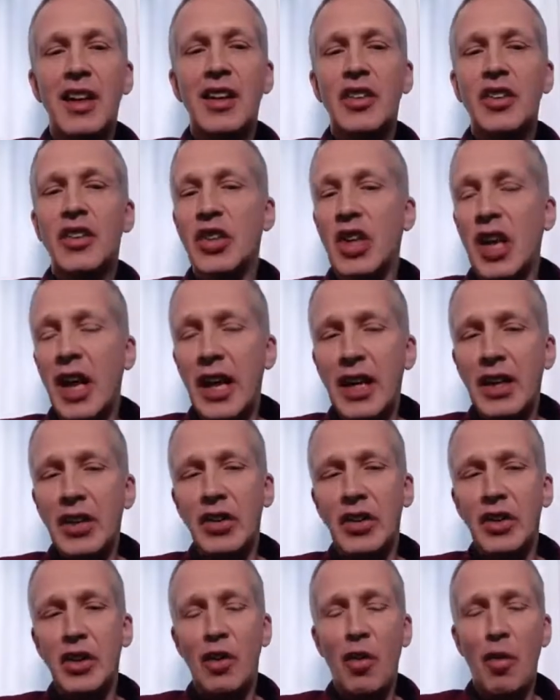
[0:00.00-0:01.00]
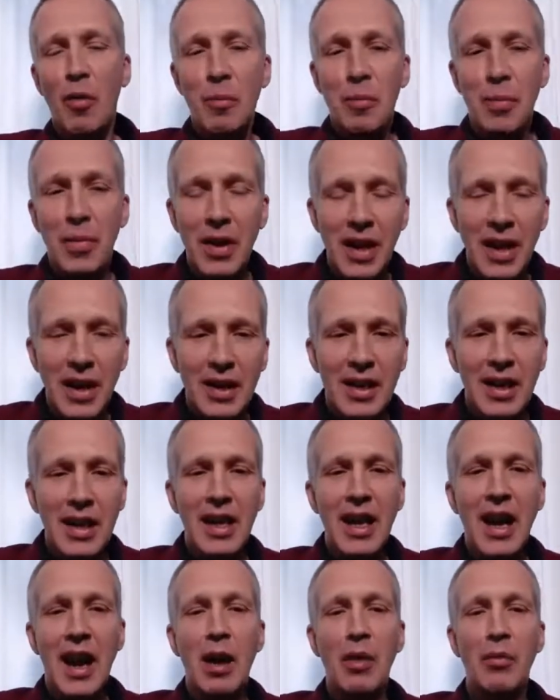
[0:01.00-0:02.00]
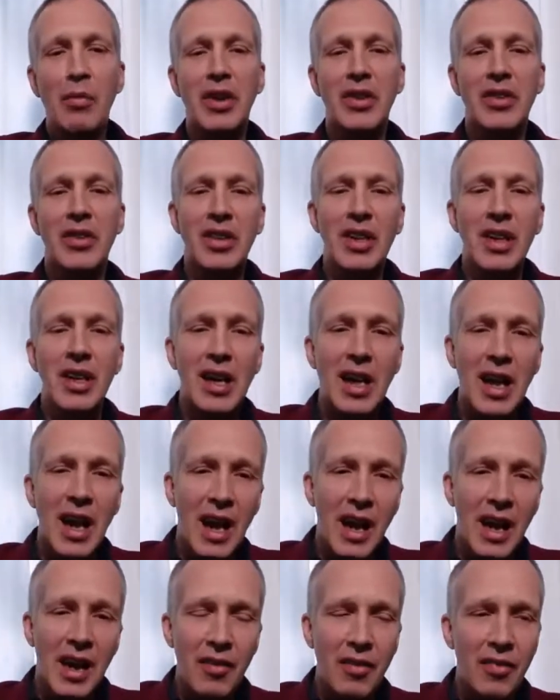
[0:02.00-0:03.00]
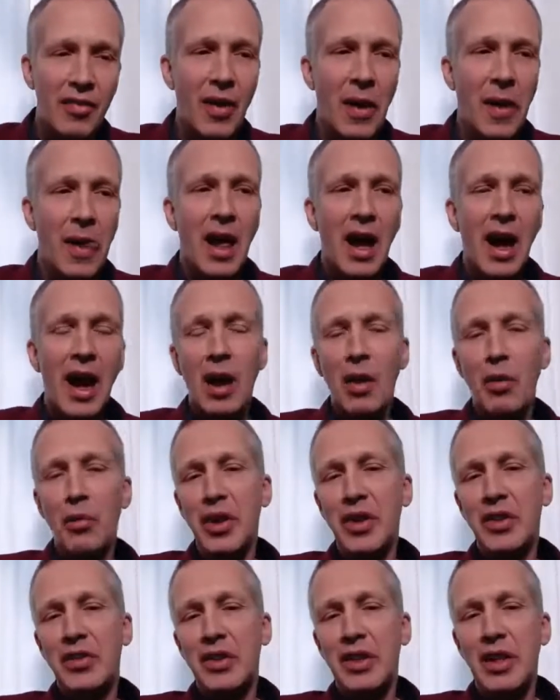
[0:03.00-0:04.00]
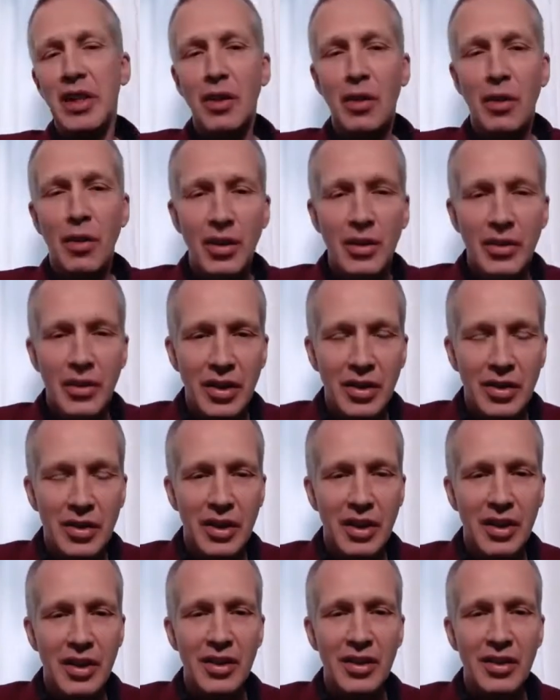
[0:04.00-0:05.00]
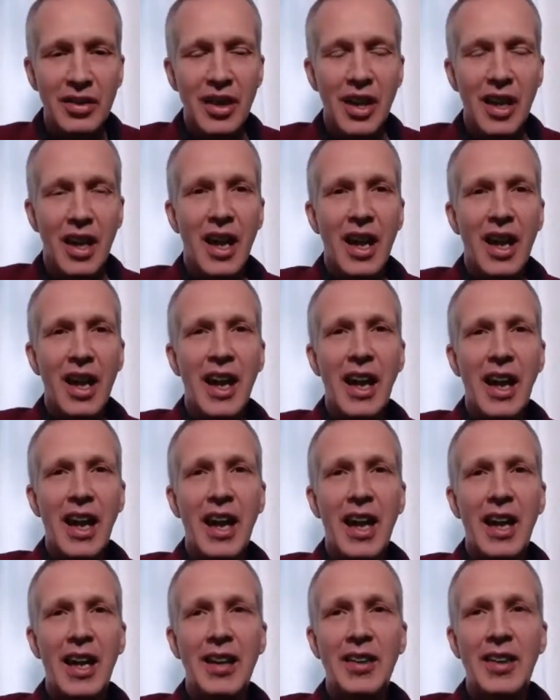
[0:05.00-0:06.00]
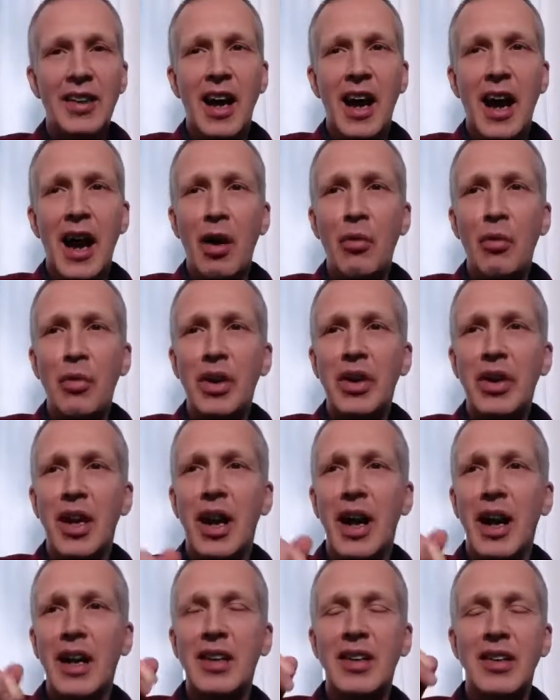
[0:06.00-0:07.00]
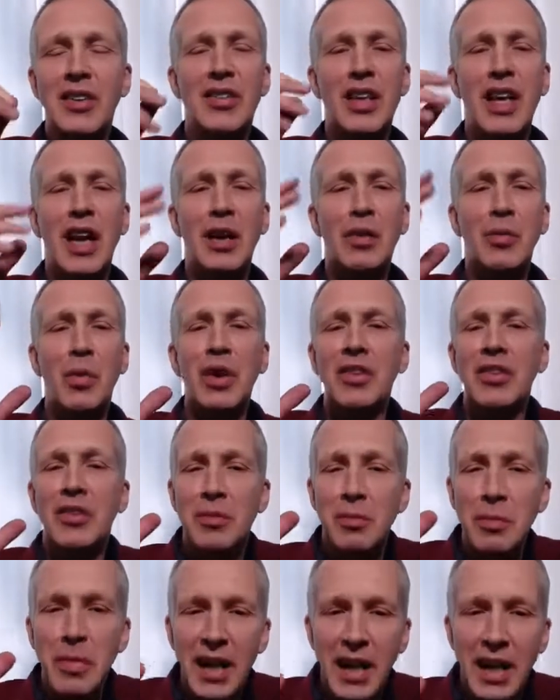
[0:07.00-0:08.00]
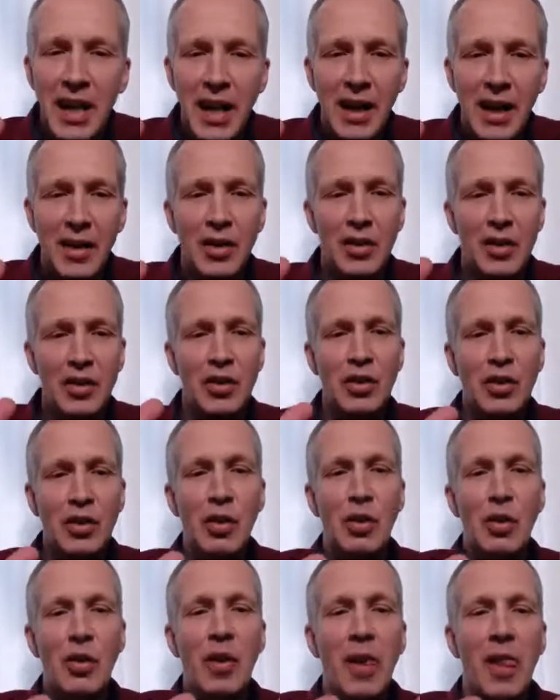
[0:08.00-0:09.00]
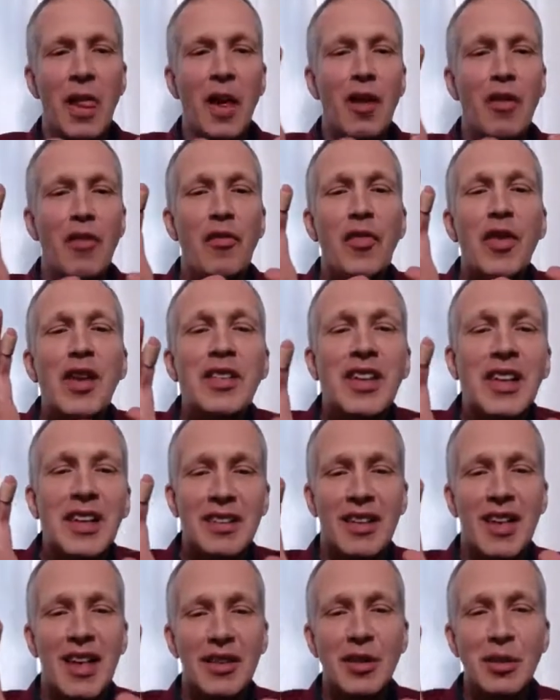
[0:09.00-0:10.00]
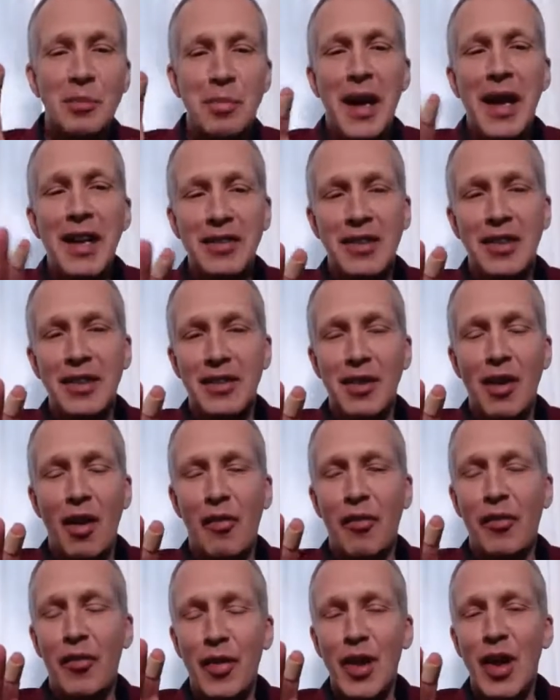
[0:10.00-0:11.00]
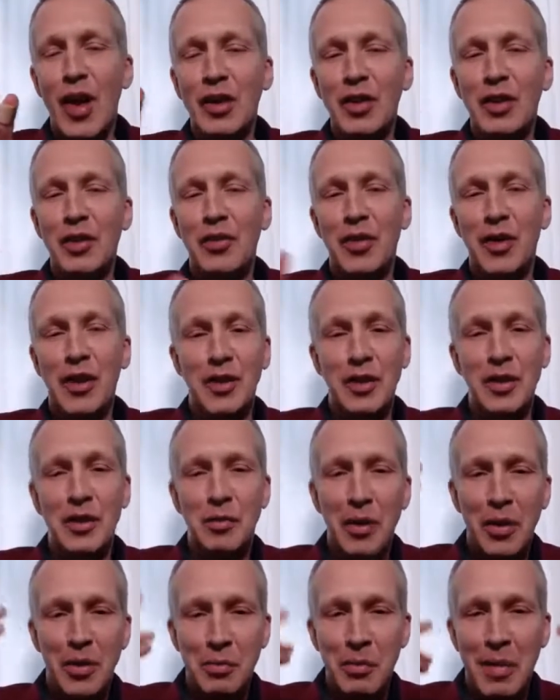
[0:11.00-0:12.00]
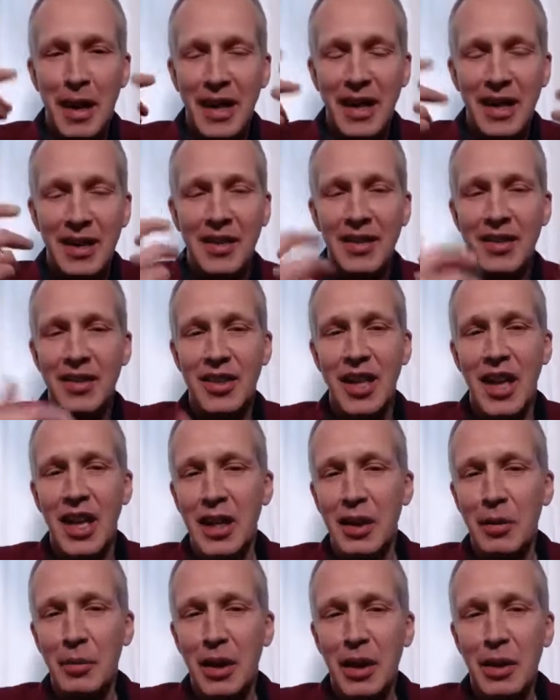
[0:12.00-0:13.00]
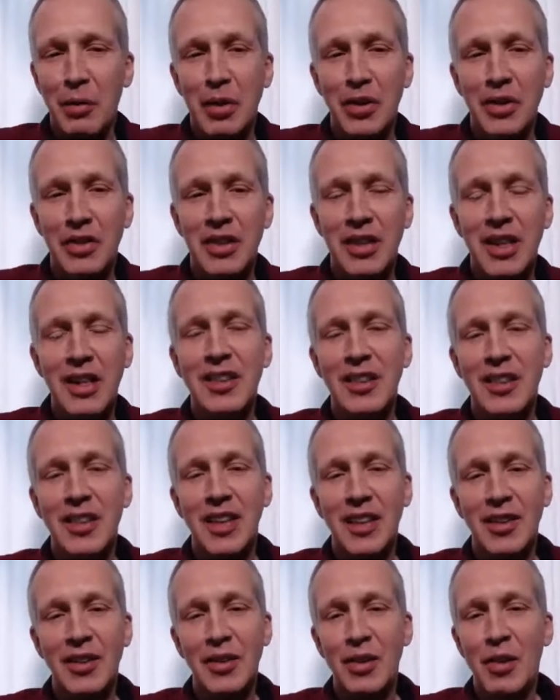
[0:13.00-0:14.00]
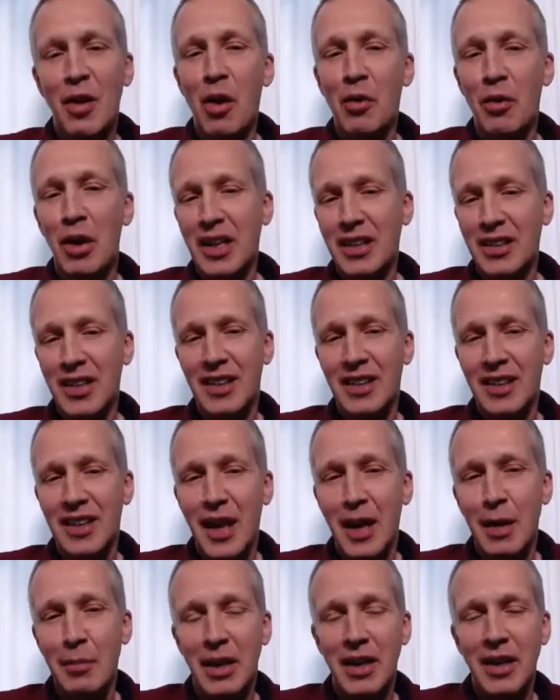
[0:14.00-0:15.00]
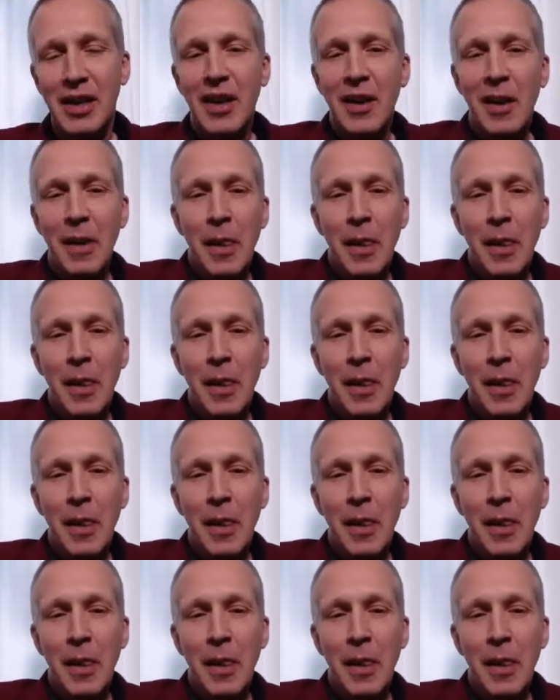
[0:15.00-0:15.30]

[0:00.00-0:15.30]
change completely how we see life, how we see consciousness, and how we understand what's meaning. So physics as a basis of philosophy. This was my understanding when I was 16. So already that time I